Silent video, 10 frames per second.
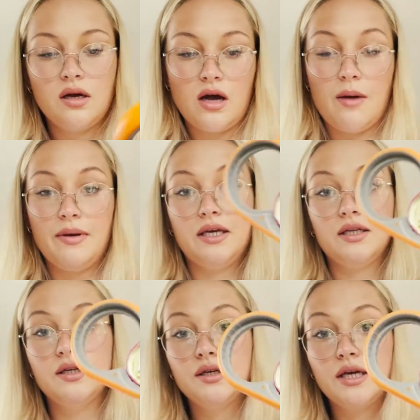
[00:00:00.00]
I
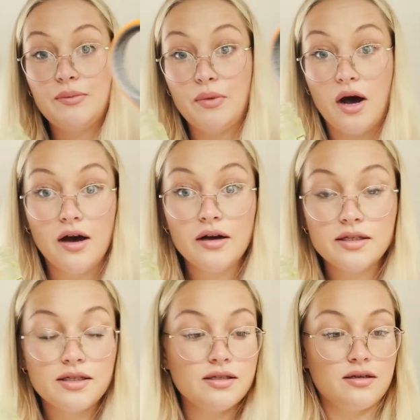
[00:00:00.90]
mean, it
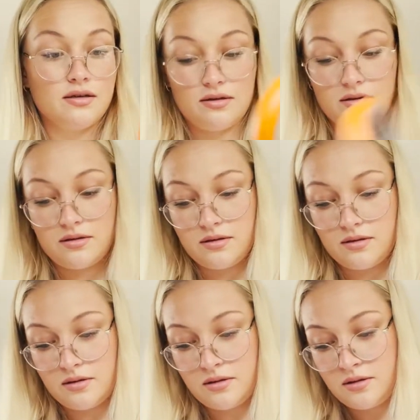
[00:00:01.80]
works.
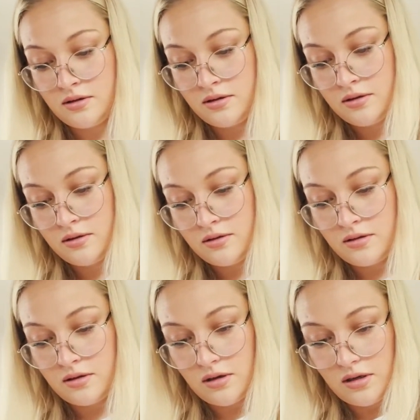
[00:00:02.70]

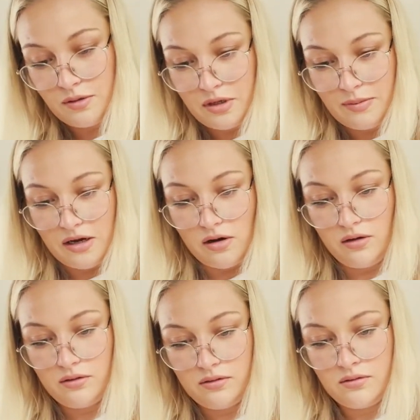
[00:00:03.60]
Can you put it back on?